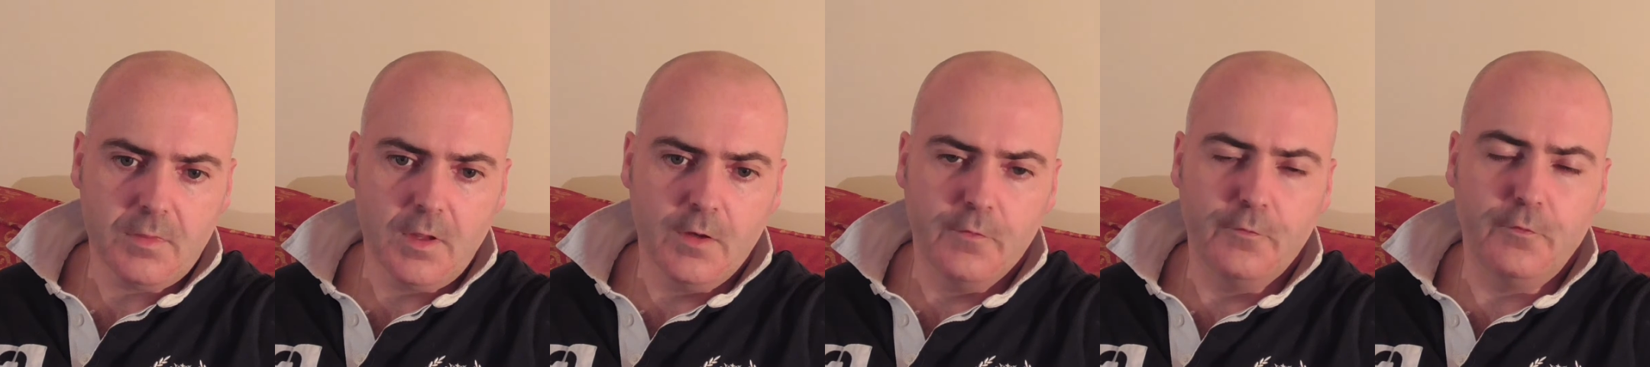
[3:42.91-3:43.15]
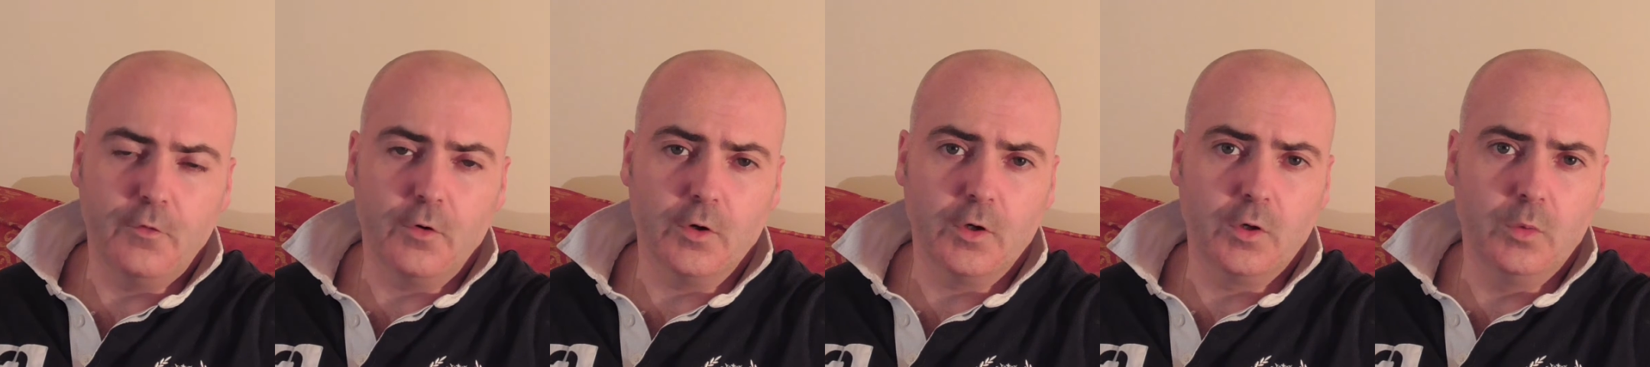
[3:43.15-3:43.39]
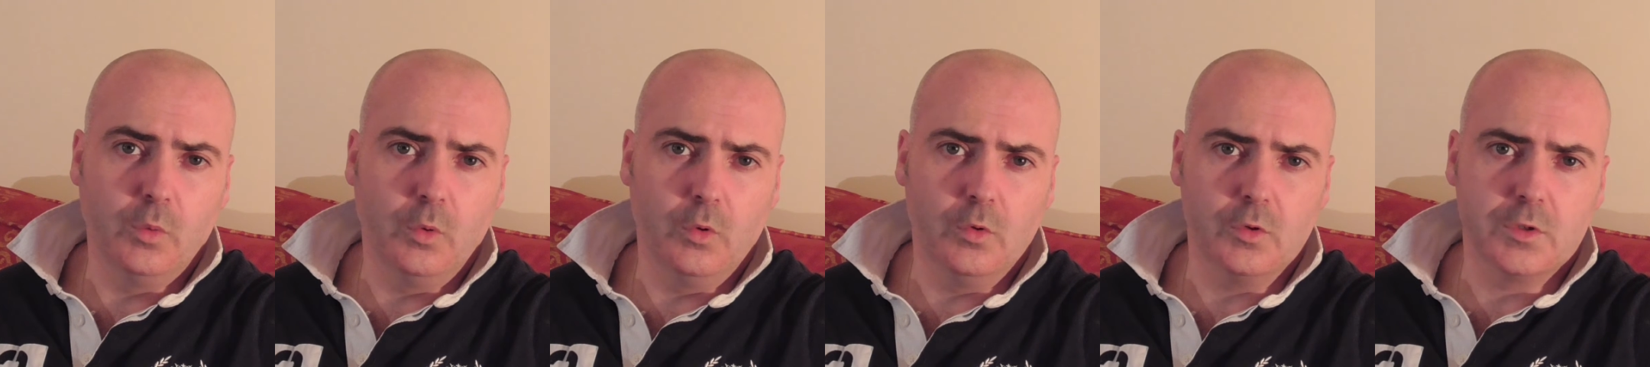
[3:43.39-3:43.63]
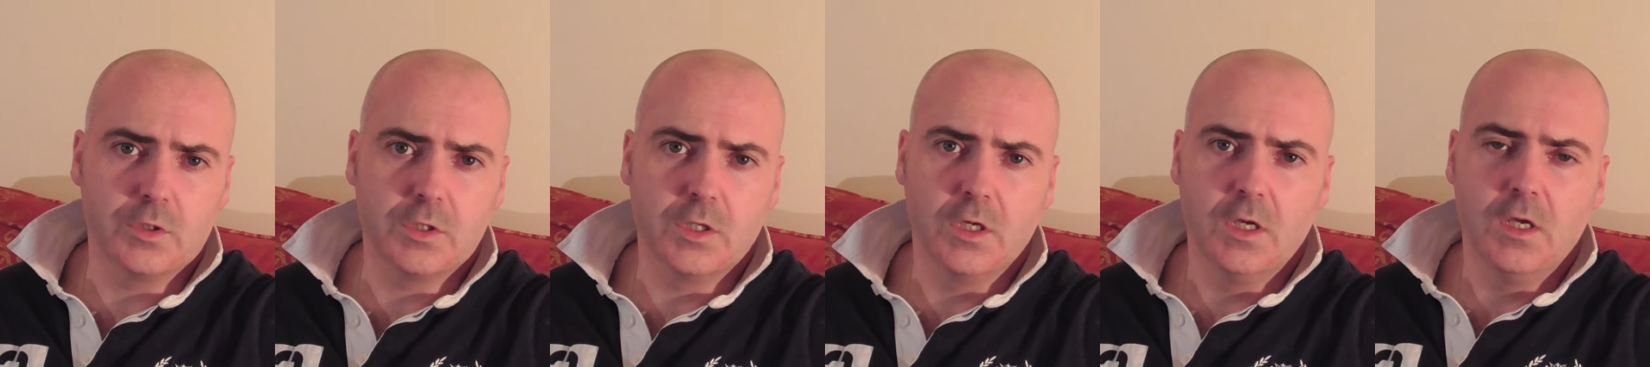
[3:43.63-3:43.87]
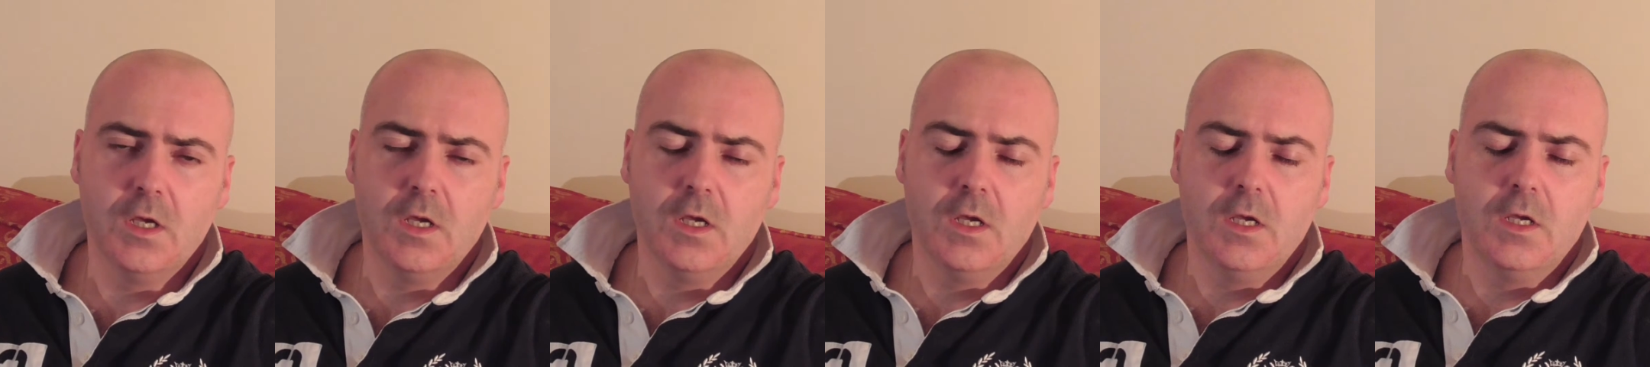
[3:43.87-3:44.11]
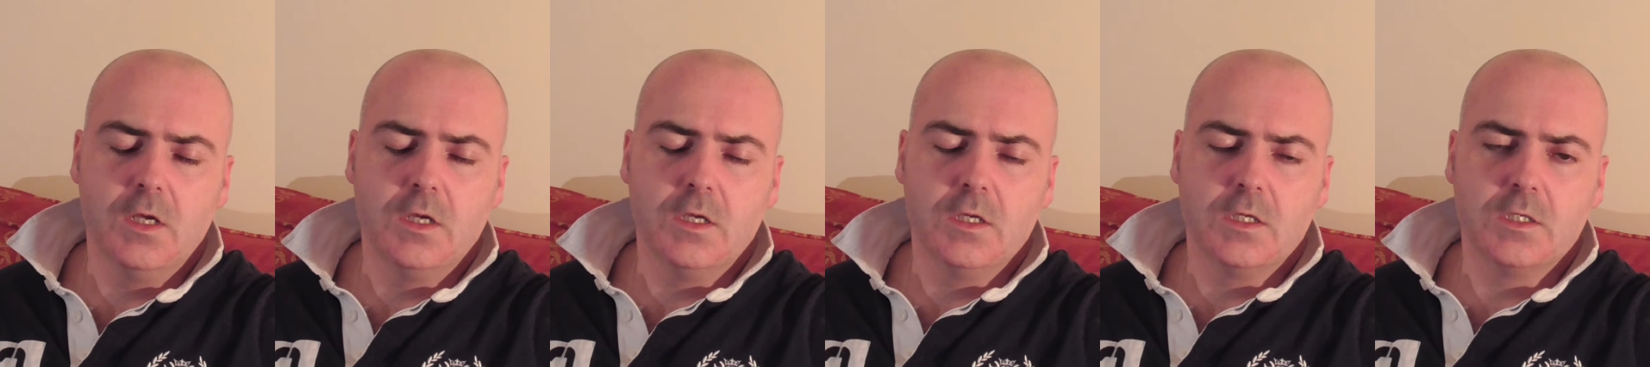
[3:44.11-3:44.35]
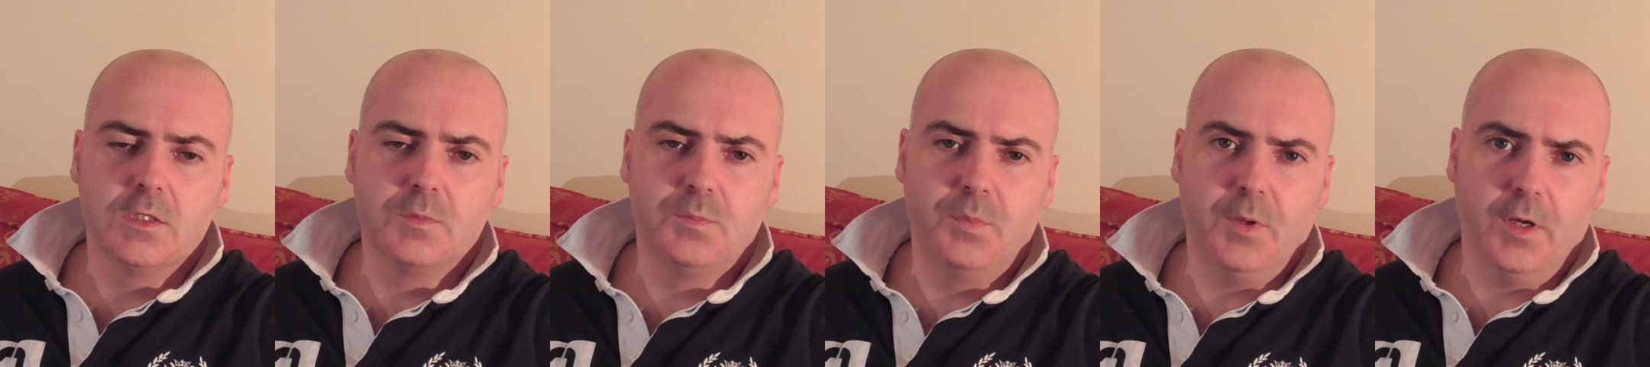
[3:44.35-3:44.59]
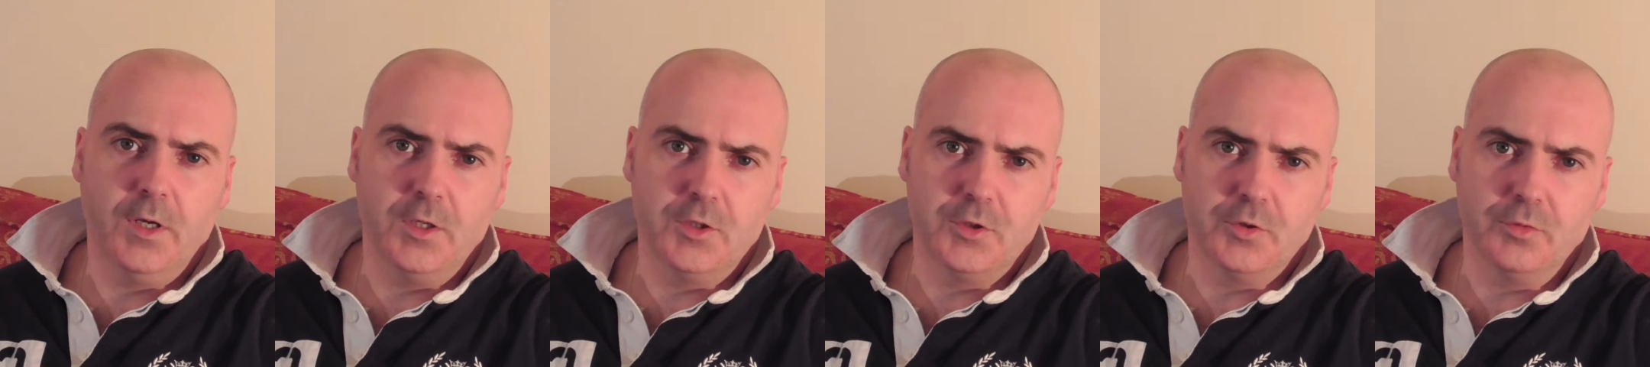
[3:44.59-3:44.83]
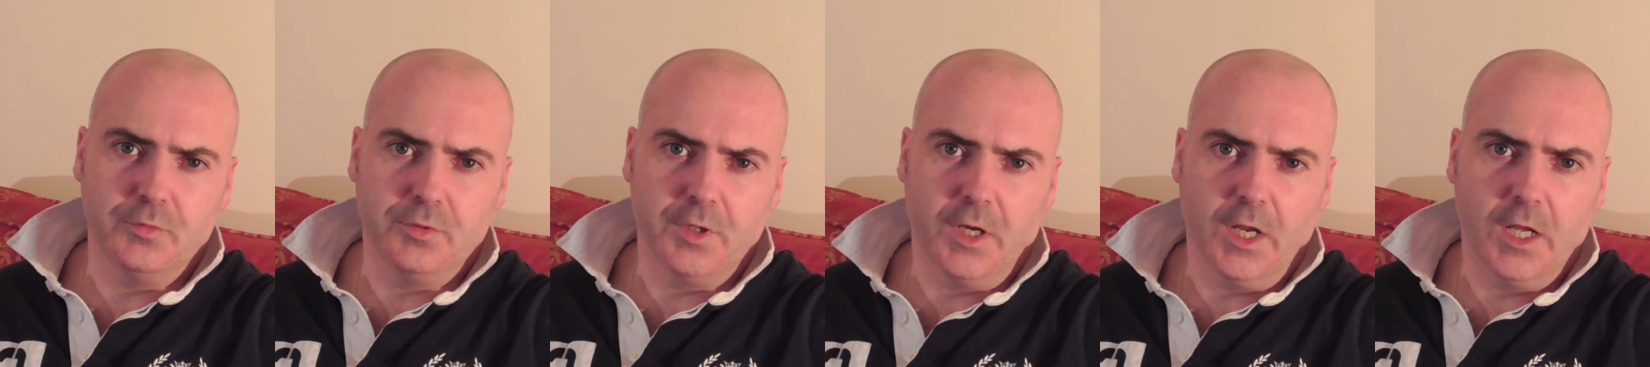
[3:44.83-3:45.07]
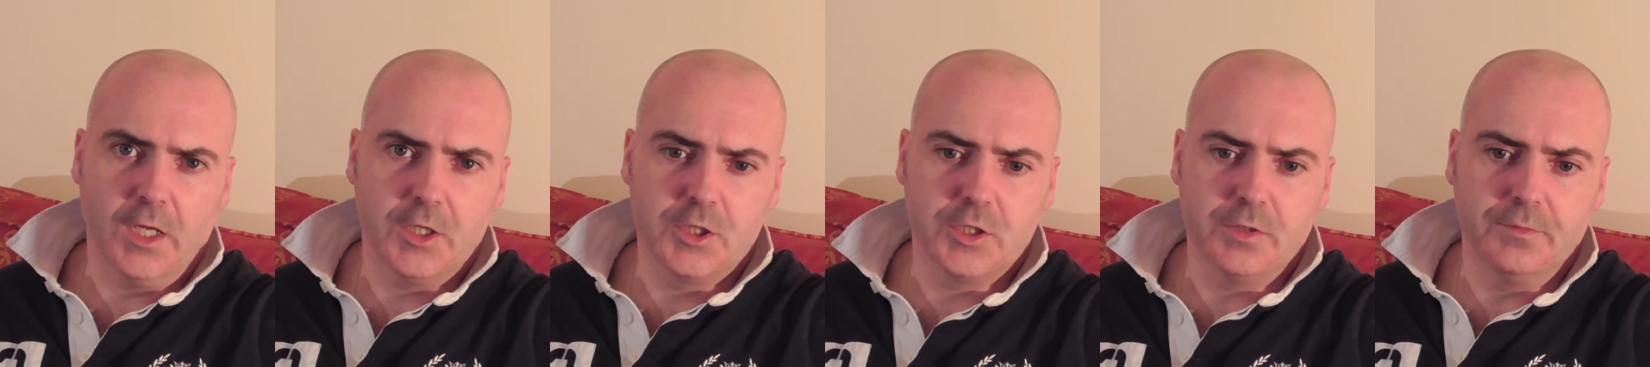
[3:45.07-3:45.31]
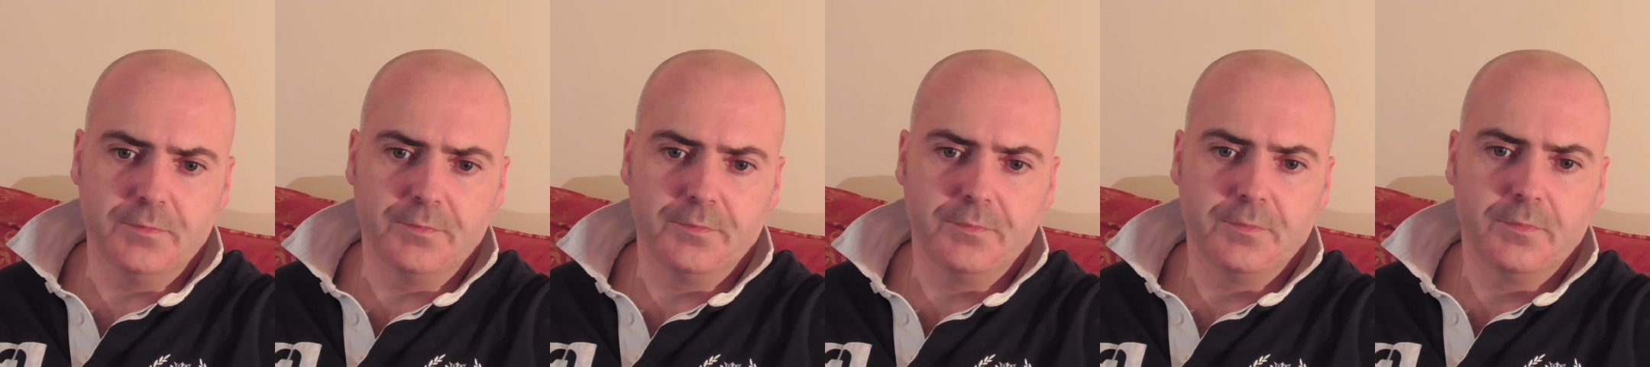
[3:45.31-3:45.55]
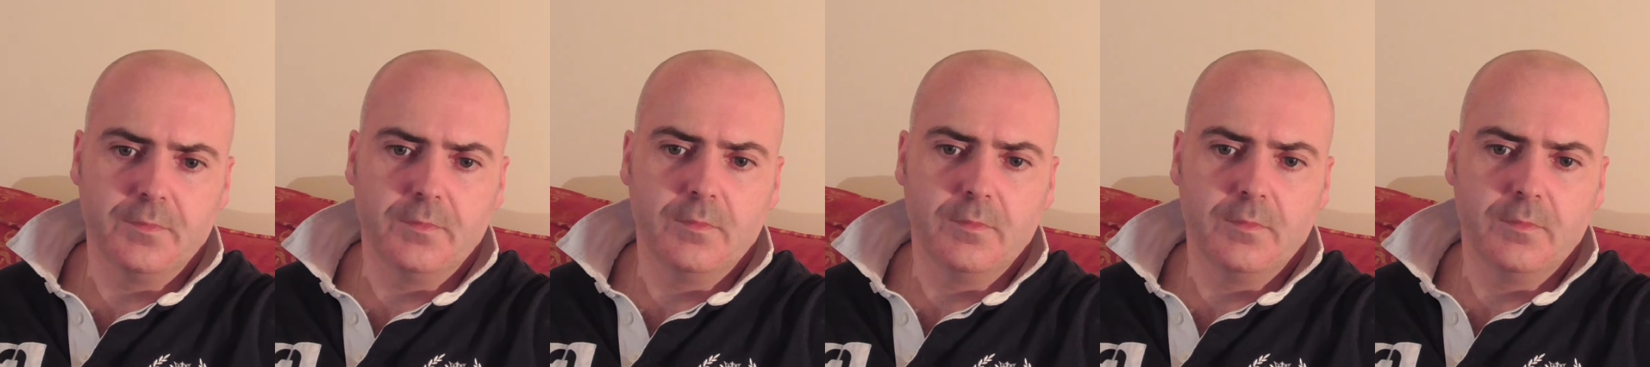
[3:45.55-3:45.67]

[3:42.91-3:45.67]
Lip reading: for, quotes, spiritual direction.